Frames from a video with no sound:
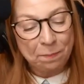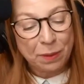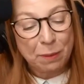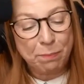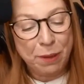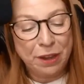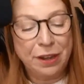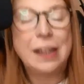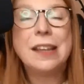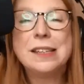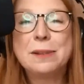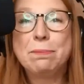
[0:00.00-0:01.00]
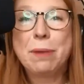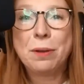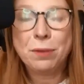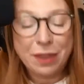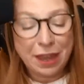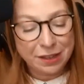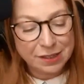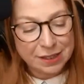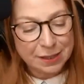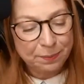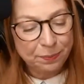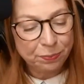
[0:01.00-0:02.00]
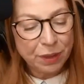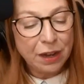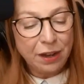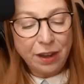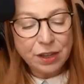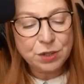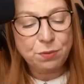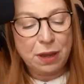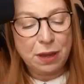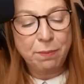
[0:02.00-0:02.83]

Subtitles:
Burning it at both ends. Last week,